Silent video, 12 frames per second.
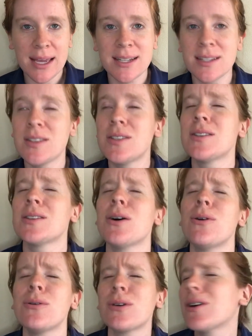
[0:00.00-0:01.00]
It is
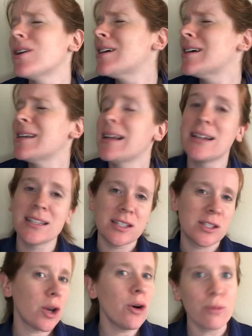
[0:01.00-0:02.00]
so good and it's
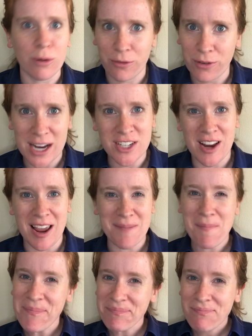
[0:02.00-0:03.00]
so refreshing.